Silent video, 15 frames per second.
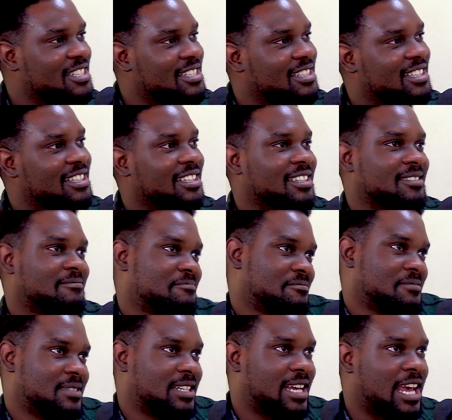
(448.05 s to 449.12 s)
And then the
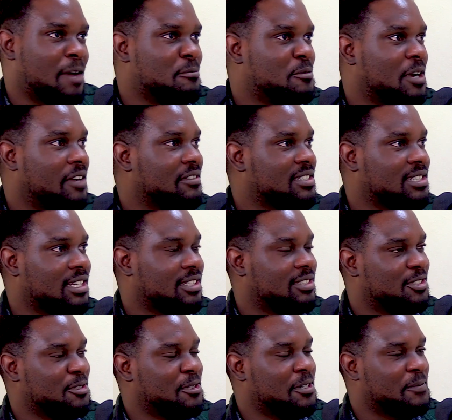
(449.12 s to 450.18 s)
cab driver's like,
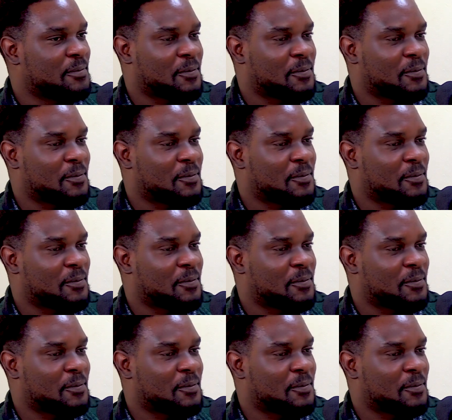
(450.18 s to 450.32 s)
sure.